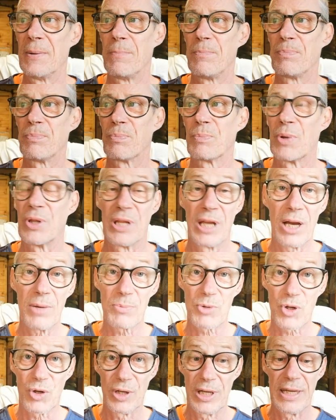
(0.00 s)
But the
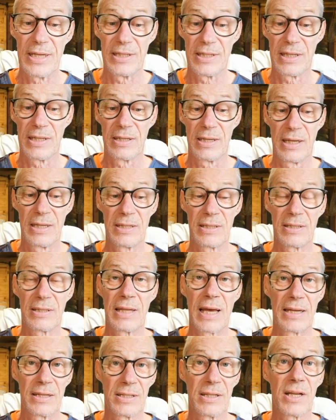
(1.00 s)
upshot is
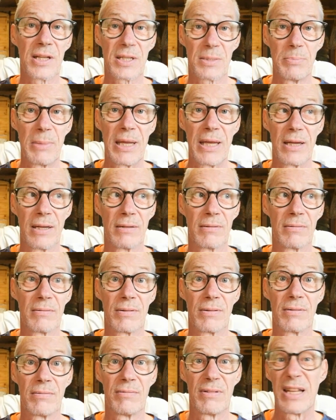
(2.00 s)
that does mean
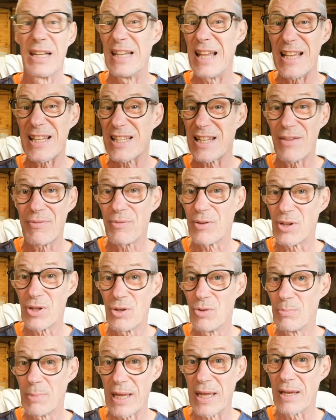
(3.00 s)
the less effort you
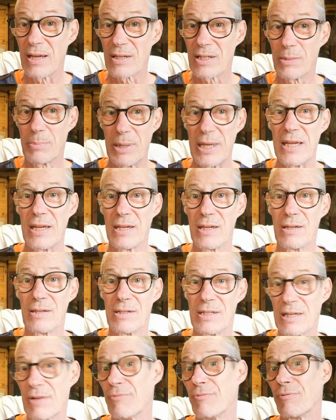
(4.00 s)
make to be
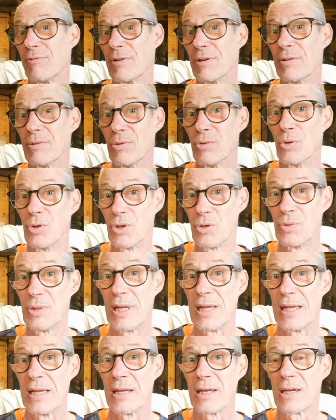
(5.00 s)
different or
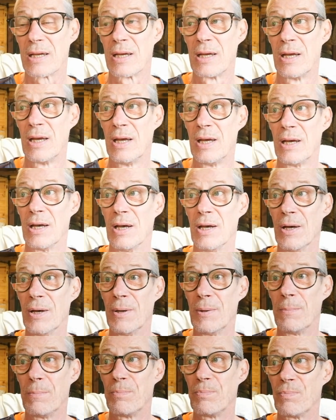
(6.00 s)
unique,
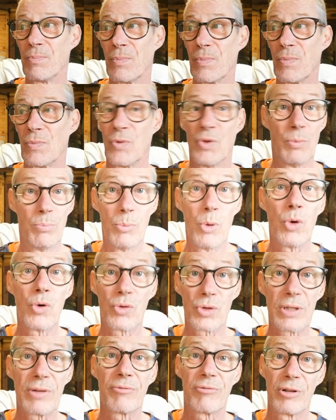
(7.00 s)
the more
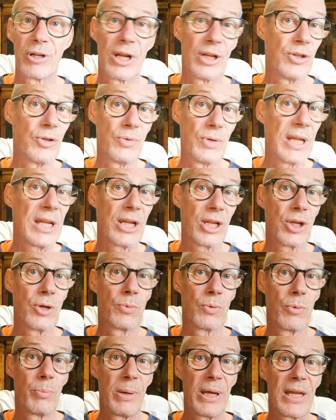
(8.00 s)
different and unique you
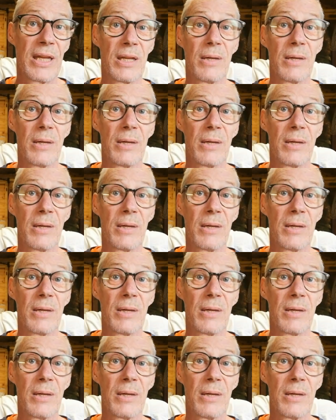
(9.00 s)
will be,